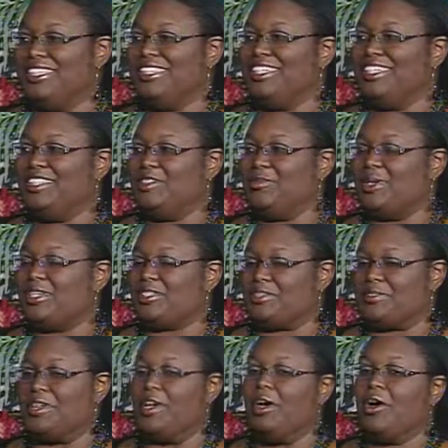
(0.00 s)
In the end it pays
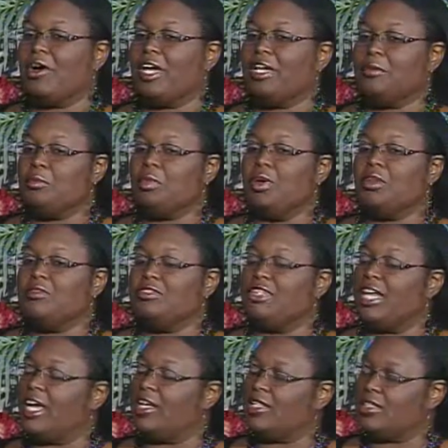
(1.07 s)
off. Okay, well
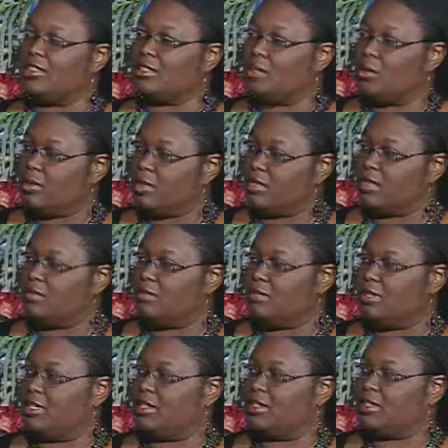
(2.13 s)
now let's go into the
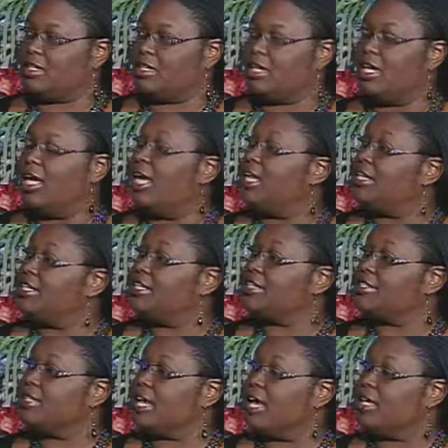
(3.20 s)
various, and it
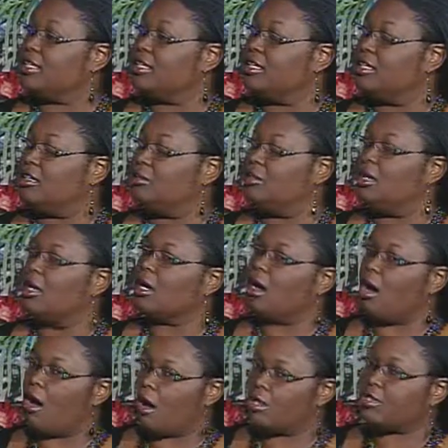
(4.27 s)
does not
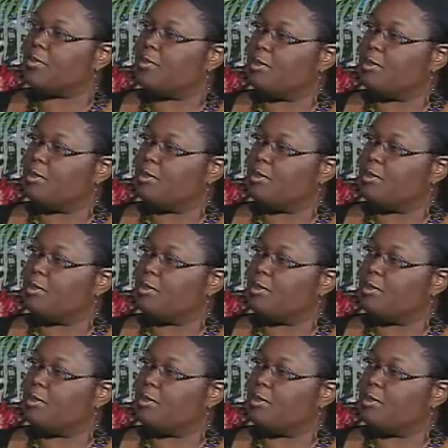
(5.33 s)
cost